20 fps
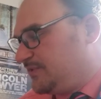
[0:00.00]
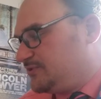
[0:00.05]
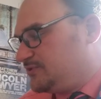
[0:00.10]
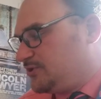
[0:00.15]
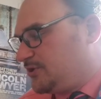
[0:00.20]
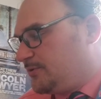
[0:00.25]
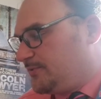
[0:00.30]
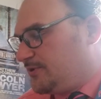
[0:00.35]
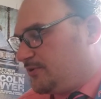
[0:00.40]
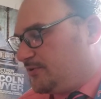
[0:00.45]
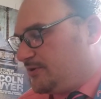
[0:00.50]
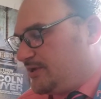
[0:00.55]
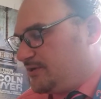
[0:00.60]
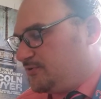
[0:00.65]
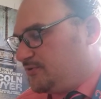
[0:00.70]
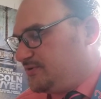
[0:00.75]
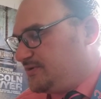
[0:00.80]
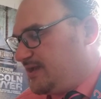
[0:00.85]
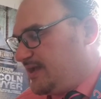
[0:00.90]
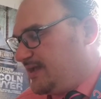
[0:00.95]
So you're going to be going
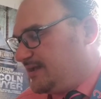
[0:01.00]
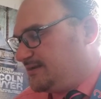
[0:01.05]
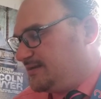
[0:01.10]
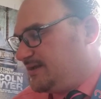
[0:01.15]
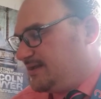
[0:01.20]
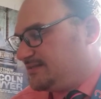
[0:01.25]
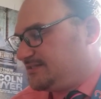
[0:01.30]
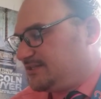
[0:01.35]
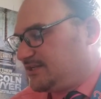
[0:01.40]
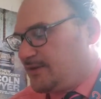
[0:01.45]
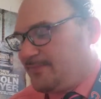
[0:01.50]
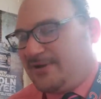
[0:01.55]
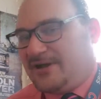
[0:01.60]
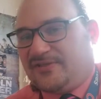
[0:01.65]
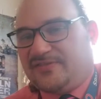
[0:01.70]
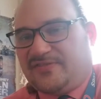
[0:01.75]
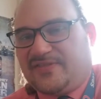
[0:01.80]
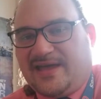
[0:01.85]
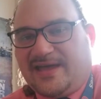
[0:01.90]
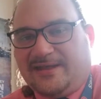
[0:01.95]
on to a diagnostic
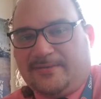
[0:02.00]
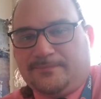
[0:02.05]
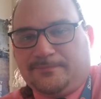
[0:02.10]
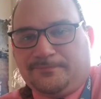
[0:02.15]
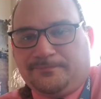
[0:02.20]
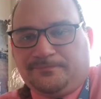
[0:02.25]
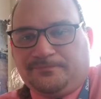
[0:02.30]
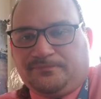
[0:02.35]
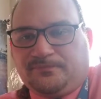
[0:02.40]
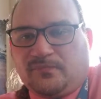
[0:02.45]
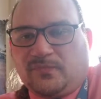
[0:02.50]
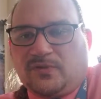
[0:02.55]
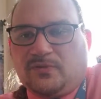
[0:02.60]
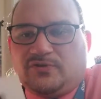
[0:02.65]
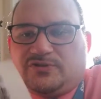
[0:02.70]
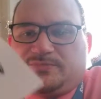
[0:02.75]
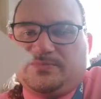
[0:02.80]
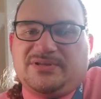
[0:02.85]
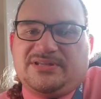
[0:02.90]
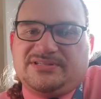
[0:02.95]
about that,
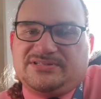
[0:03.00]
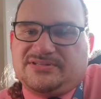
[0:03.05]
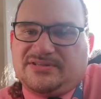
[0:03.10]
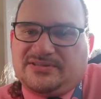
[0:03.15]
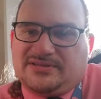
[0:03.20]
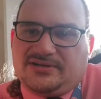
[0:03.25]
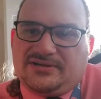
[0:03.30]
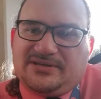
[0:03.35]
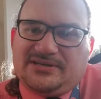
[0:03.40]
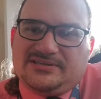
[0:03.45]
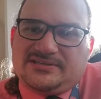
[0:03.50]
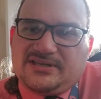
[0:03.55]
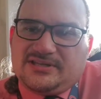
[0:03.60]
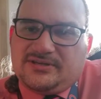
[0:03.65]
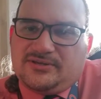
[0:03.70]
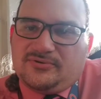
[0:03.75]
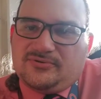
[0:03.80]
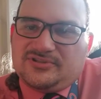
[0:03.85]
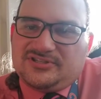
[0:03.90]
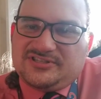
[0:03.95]
which means that there is a
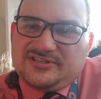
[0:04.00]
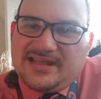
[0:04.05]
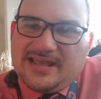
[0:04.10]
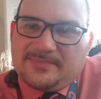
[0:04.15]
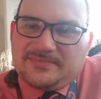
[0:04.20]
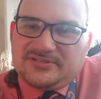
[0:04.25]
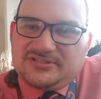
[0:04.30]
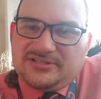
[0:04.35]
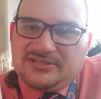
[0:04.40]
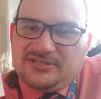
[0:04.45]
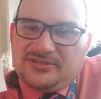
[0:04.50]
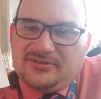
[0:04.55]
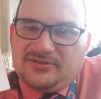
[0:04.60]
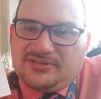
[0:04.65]
new snap sheet.